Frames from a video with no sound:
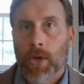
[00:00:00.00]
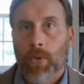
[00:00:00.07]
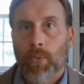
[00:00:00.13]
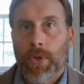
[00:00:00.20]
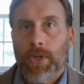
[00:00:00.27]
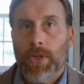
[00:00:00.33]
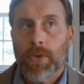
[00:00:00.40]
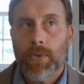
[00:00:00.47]

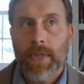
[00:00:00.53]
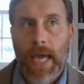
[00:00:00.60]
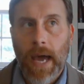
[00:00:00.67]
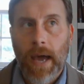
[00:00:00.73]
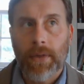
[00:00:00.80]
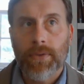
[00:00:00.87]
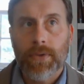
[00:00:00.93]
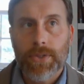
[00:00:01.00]
When you
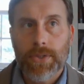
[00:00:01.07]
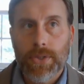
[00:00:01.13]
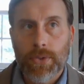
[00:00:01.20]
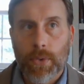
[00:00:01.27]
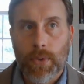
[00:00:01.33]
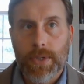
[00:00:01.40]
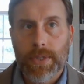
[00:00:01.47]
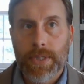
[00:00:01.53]
gather
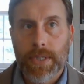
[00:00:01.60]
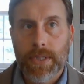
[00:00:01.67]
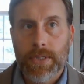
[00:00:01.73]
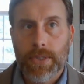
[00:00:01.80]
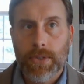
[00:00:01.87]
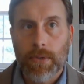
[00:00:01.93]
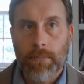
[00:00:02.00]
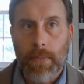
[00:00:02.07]
sources
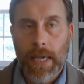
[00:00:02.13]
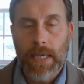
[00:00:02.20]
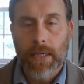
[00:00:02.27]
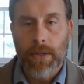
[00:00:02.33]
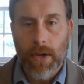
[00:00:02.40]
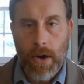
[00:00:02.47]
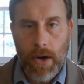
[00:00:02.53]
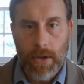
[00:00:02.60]
to make
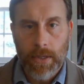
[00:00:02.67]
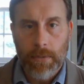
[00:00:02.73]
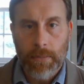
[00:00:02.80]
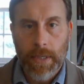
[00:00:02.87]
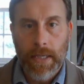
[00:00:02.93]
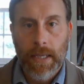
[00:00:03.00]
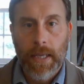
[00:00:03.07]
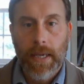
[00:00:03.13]
an
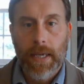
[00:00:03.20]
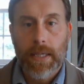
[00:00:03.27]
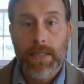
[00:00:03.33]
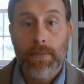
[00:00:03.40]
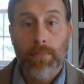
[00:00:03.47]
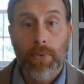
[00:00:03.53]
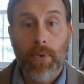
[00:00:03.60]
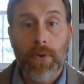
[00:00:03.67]
argument, it's
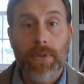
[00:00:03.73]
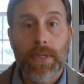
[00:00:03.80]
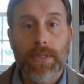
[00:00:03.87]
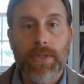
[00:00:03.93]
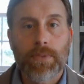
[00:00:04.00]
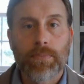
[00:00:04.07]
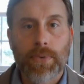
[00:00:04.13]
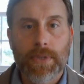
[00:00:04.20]
important that
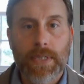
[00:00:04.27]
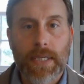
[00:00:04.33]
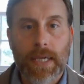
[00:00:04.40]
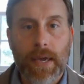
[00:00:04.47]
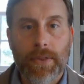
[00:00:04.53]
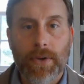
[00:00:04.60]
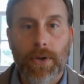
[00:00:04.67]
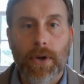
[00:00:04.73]
you put
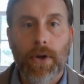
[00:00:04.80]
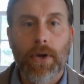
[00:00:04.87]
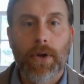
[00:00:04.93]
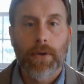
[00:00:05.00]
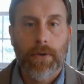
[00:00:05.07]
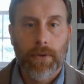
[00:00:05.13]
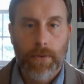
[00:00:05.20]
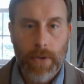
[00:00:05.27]
together
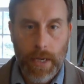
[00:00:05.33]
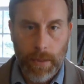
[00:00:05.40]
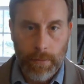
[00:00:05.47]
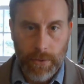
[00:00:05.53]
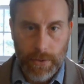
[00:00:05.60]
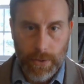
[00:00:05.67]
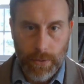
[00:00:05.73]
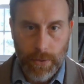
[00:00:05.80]

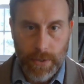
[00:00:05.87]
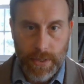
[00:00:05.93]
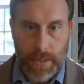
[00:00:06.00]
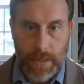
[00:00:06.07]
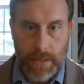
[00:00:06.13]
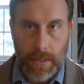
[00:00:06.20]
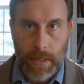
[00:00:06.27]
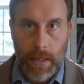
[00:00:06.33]
credible
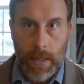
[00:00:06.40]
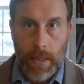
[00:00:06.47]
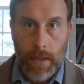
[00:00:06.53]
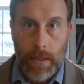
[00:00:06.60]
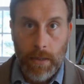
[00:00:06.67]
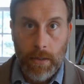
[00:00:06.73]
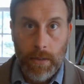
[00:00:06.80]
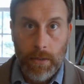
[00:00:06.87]
sources
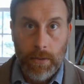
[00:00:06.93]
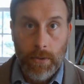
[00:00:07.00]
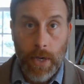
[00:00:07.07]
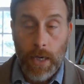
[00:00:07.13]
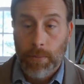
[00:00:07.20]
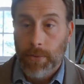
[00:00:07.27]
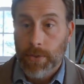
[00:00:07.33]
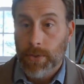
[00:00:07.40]

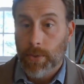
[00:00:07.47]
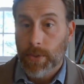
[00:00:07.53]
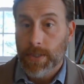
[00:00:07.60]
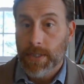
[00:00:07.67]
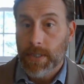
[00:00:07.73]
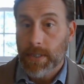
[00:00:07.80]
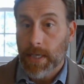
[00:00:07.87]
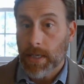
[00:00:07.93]

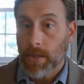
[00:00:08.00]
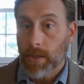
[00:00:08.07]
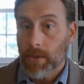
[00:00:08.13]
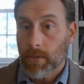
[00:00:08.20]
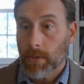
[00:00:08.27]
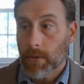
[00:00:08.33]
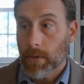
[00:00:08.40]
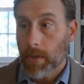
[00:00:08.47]
that
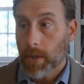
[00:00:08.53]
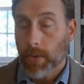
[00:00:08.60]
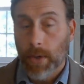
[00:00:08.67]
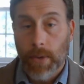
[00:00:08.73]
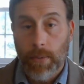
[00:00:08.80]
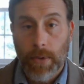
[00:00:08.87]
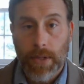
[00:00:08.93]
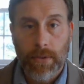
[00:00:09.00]
you
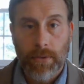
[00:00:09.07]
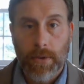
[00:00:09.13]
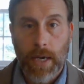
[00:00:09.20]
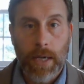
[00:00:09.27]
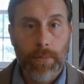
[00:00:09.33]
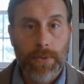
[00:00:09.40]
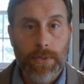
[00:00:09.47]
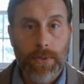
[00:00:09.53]
agree with and
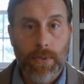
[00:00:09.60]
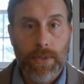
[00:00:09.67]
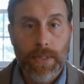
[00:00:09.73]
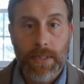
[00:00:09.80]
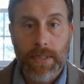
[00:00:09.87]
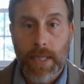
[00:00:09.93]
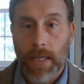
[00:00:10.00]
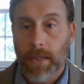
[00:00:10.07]
credible
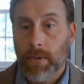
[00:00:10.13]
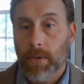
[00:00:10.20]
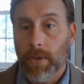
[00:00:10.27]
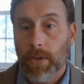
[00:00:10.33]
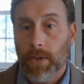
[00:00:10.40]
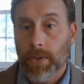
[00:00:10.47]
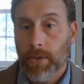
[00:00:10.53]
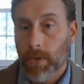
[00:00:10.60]
sources that you
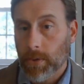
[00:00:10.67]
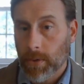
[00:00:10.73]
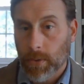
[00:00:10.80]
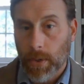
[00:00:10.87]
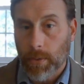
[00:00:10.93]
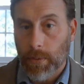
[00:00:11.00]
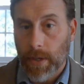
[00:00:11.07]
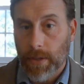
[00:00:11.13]
don't
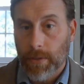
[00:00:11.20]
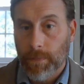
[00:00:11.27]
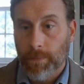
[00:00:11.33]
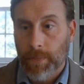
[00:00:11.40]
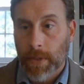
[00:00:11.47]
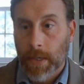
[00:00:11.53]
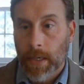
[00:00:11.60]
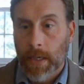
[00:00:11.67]
agree with.
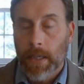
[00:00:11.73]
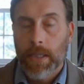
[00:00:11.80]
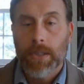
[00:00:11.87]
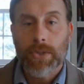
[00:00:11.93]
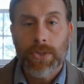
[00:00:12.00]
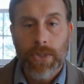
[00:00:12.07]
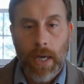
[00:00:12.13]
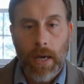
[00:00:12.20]

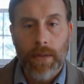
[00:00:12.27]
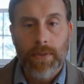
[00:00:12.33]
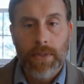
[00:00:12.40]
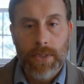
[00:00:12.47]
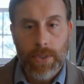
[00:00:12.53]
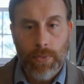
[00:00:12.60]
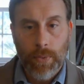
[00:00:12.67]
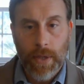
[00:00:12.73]
Jonathan
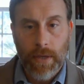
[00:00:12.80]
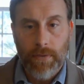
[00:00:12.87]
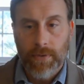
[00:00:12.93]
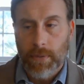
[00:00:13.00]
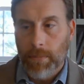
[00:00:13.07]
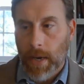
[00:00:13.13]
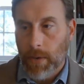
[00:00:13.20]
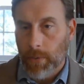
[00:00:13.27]
Swift,
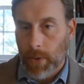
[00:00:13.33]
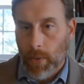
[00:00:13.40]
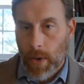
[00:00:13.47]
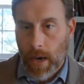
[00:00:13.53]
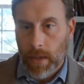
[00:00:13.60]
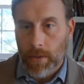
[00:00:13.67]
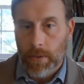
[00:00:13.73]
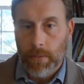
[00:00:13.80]
it might
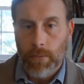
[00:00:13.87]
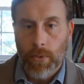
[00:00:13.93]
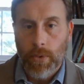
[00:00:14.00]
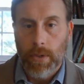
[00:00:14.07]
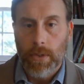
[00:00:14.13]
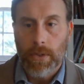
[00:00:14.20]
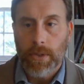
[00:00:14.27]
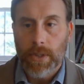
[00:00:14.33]
require a little
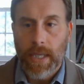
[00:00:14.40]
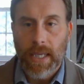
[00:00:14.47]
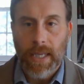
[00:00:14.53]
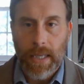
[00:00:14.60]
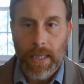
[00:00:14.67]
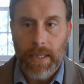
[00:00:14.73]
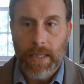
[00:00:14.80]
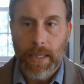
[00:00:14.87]
more looking
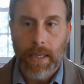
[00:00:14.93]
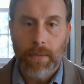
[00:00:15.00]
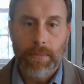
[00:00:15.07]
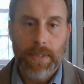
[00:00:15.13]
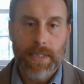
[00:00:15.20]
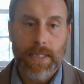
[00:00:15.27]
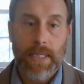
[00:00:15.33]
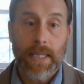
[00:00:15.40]
into him
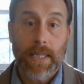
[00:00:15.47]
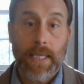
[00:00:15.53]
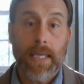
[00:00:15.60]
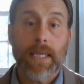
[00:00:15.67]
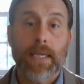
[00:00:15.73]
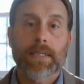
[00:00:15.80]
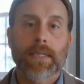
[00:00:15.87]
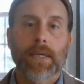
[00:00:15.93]
to see that
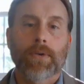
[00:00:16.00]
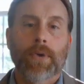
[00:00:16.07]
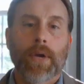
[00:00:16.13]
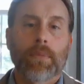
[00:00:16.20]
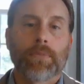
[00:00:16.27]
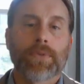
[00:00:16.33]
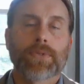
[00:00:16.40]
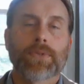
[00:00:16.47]
he is a
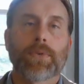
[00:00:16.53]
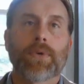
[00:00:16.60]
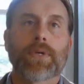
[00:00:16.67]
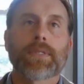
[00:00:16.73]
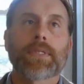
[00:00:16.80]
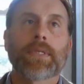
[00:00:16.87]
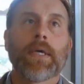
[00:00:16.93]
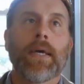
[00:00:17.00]
credible
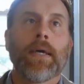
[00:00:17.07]
source,